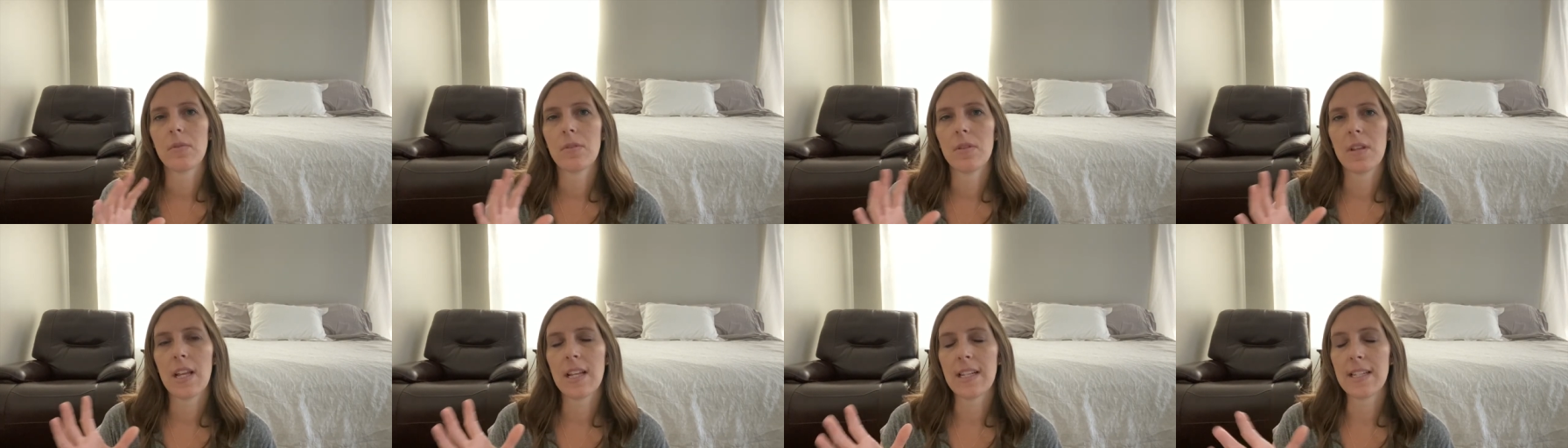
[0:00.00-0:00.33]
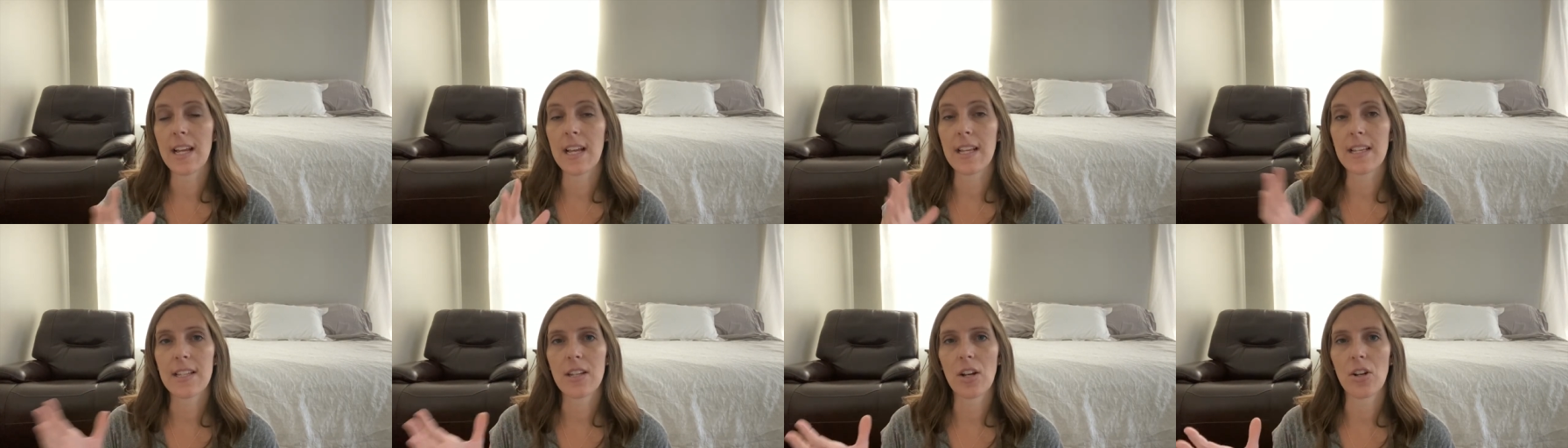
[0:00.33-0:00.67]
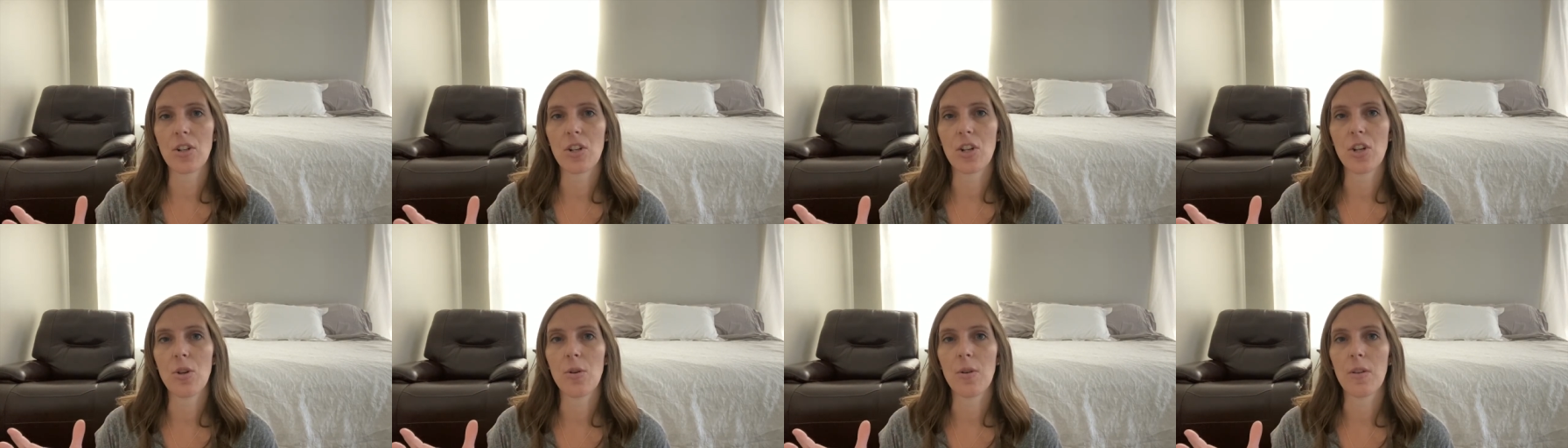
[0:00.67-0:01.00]
it does start
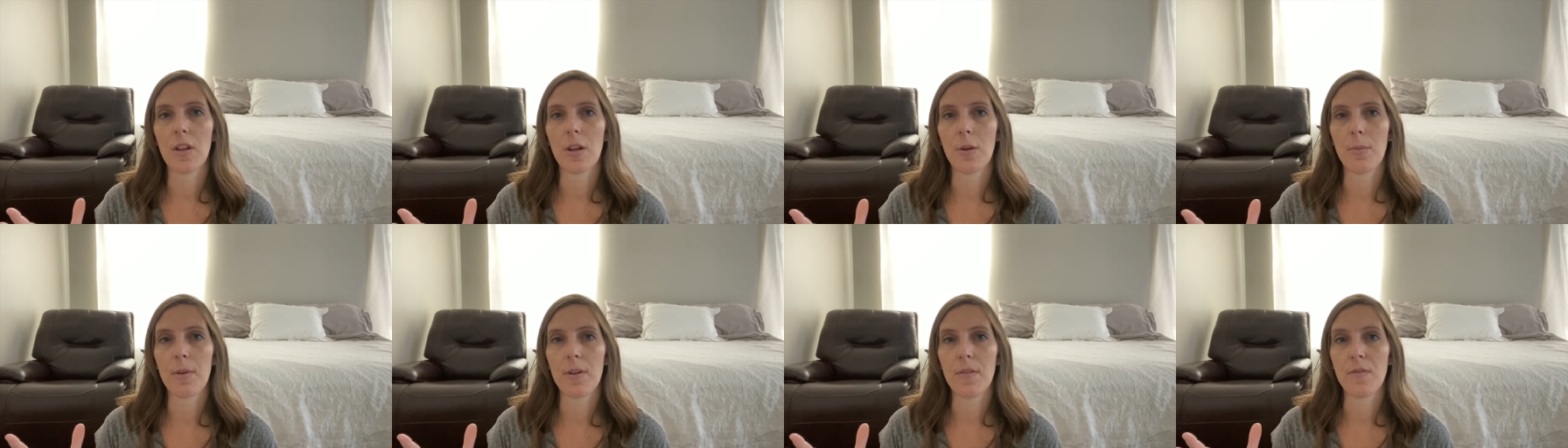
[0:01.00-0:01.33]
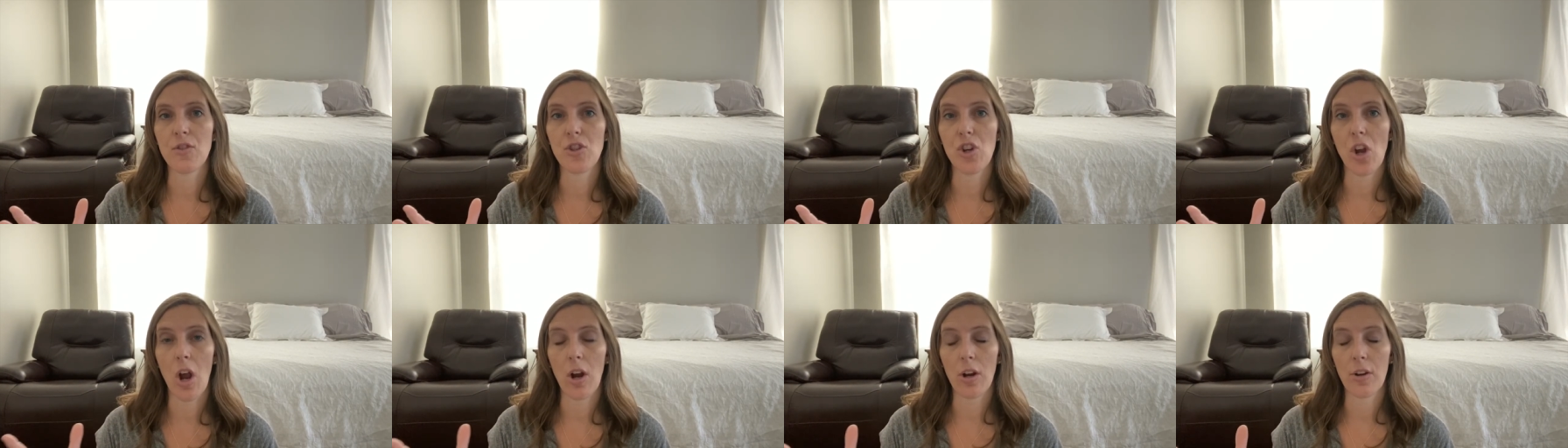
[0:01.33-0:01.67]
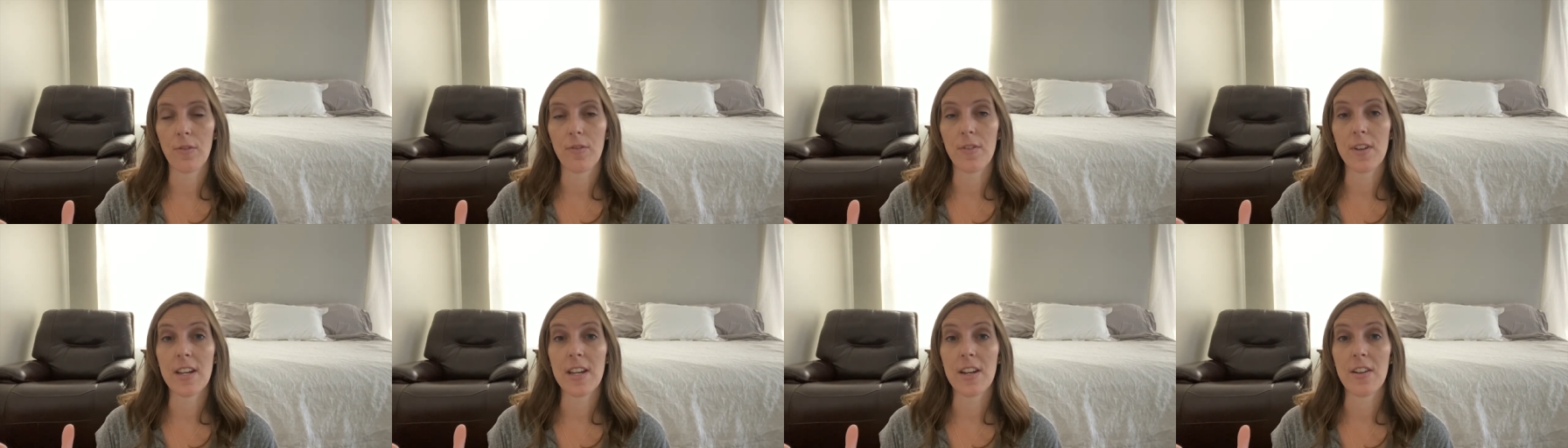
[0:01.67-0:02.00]
to do a little bit of
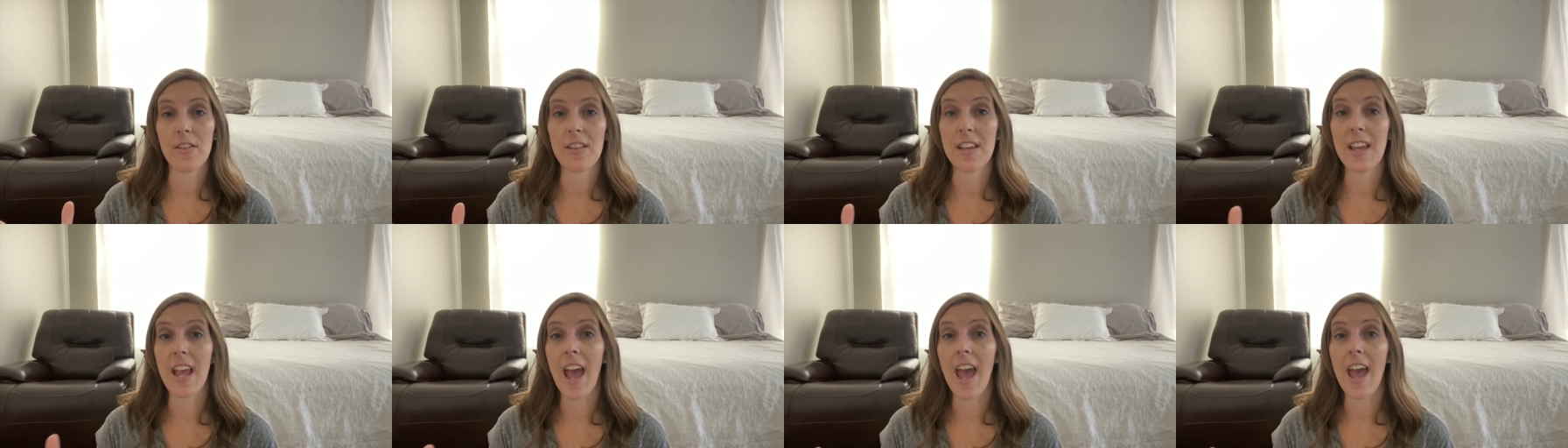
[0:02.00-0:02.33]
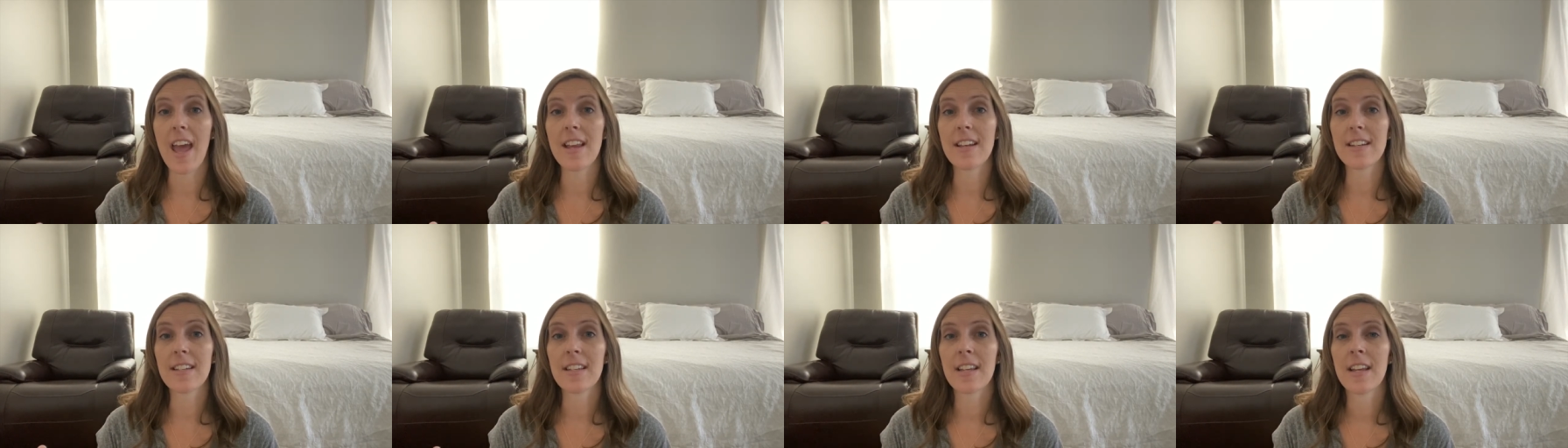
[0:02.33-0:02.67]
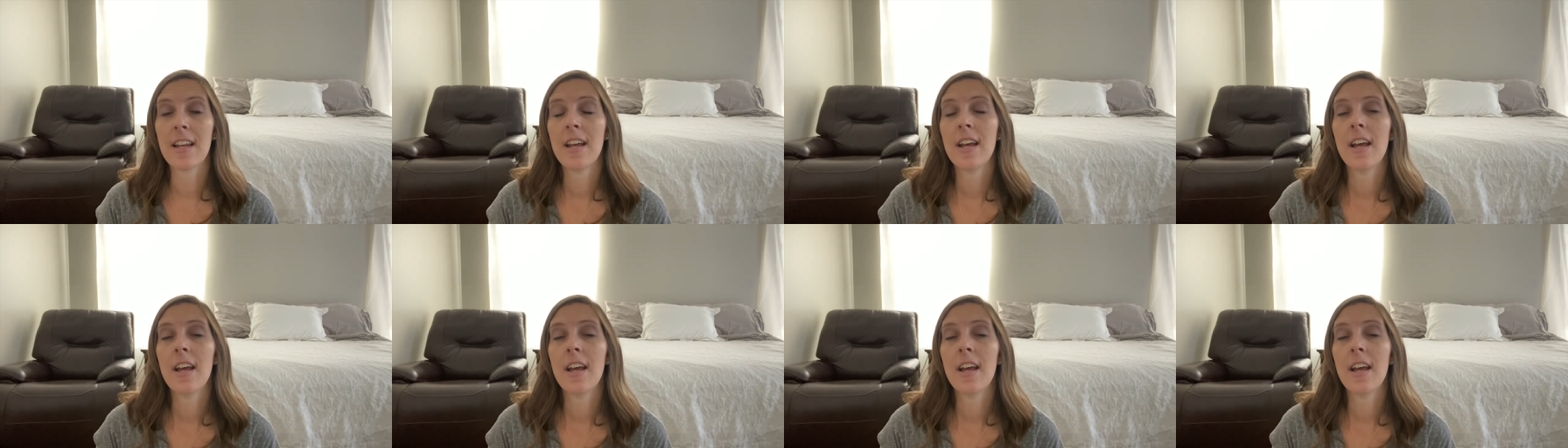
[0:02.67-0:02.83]
geography near the end.